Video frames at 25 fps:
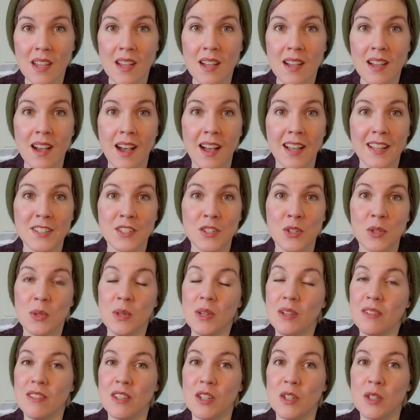got 2
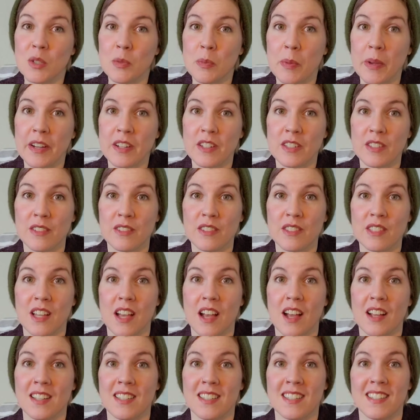of those pairs of
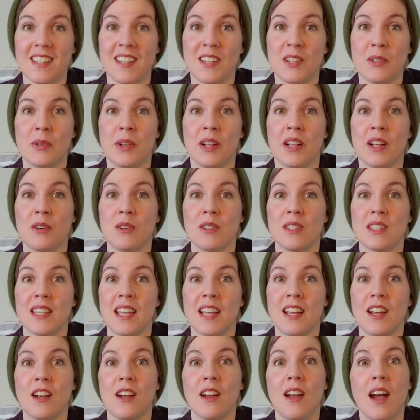socks done while I was
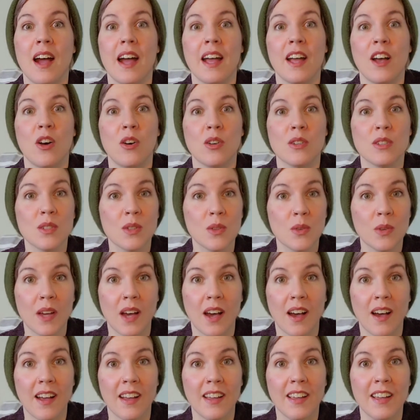there. I also
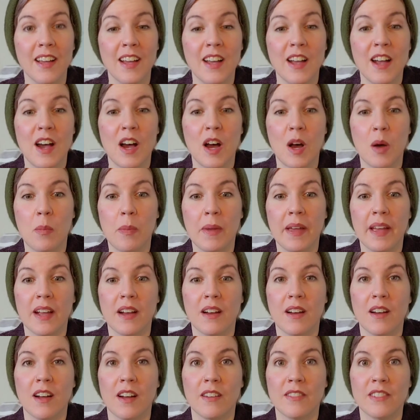got a
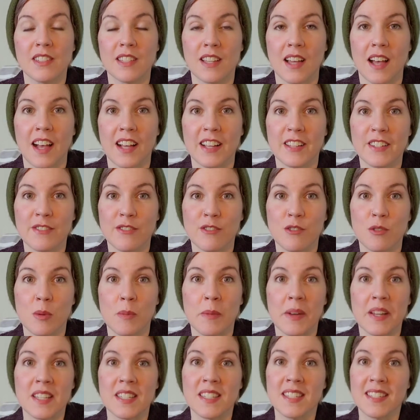pair of socks for
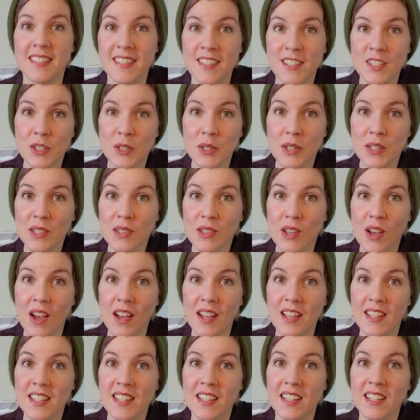my
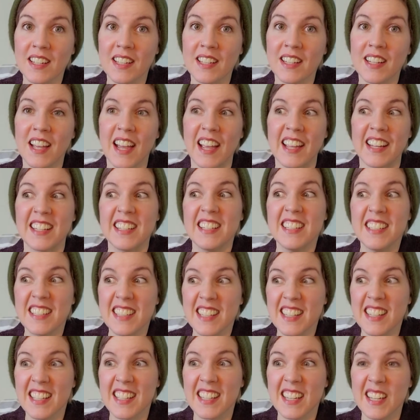sister-in-law done. I
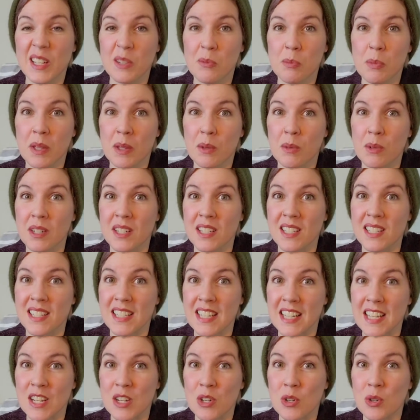didn't think I'd be able to
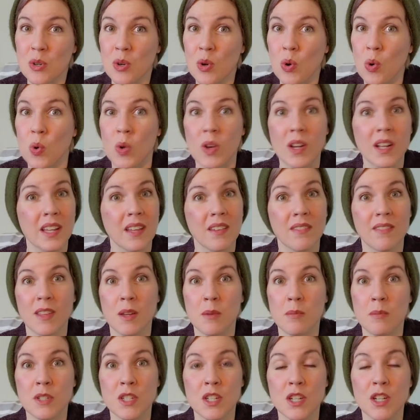see her or give
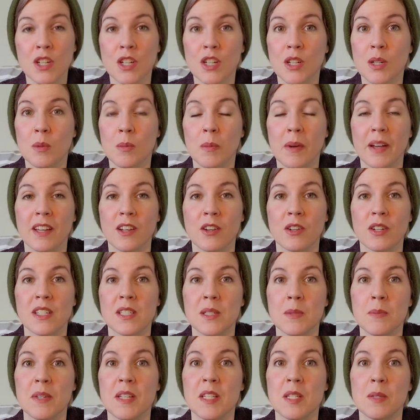them to her by
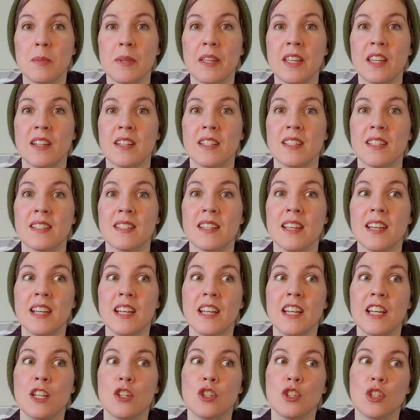Christmas because
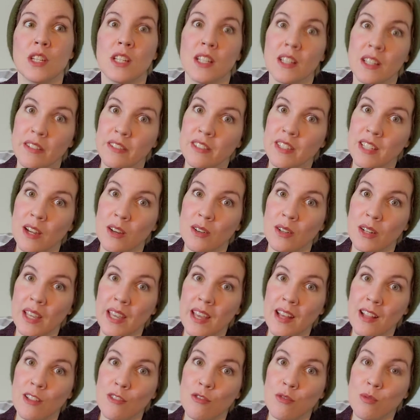she lives out in
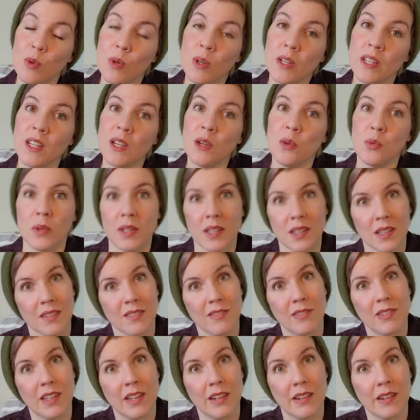California. We
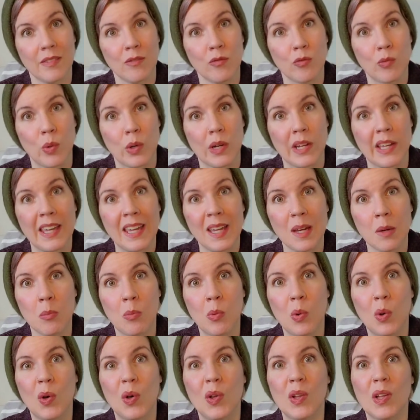live here in Fort
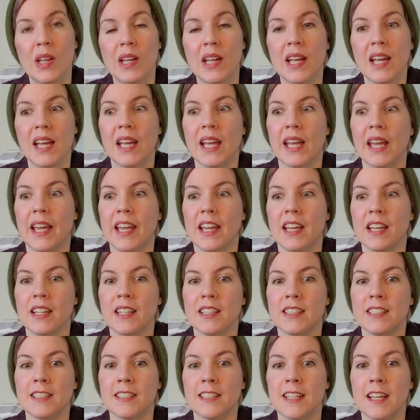Campbell,
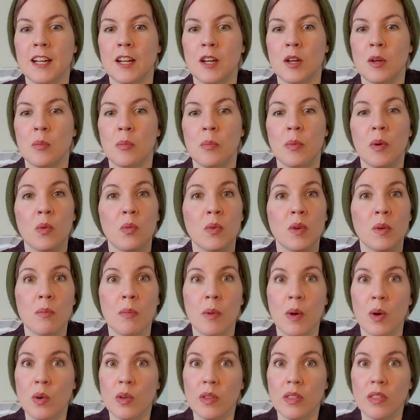and but we
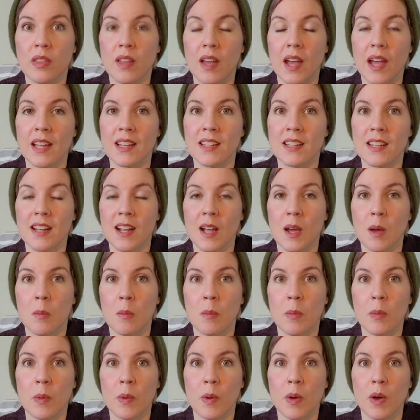both ended up
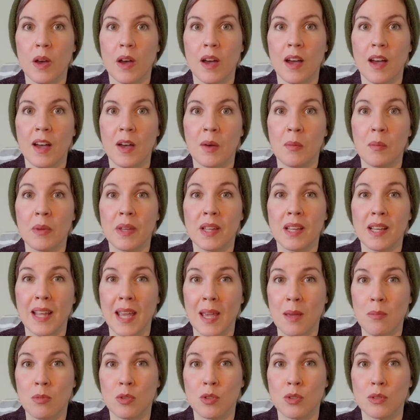being
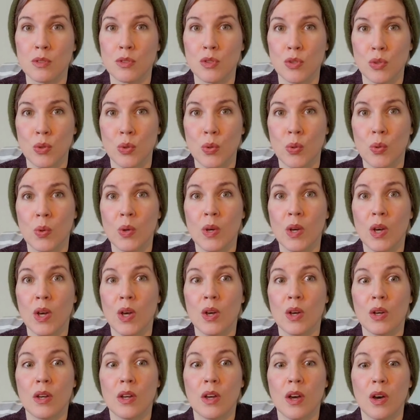able to
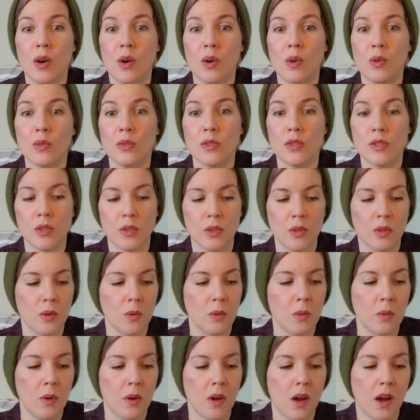go
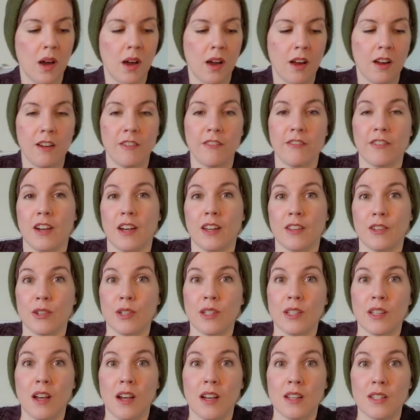to our
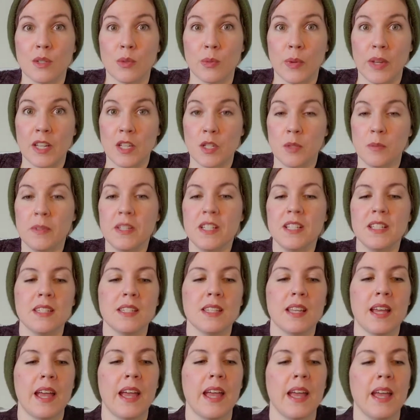father-in-law's
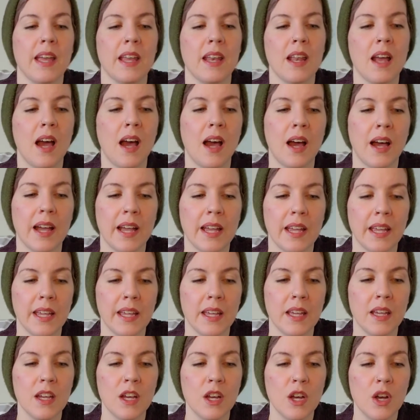arrangements, and
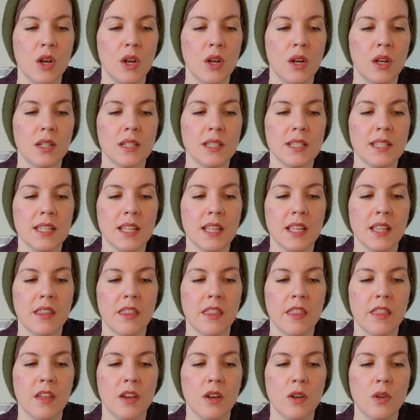I
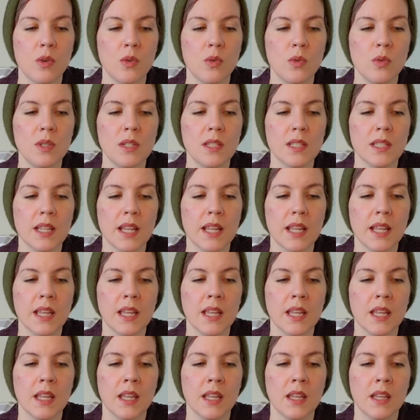did those
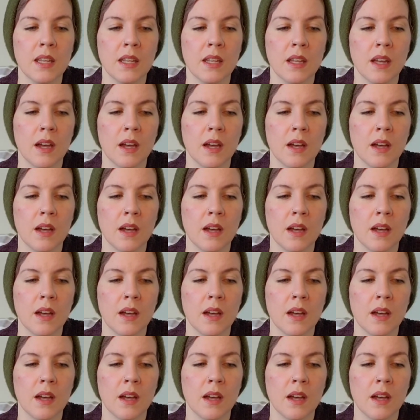in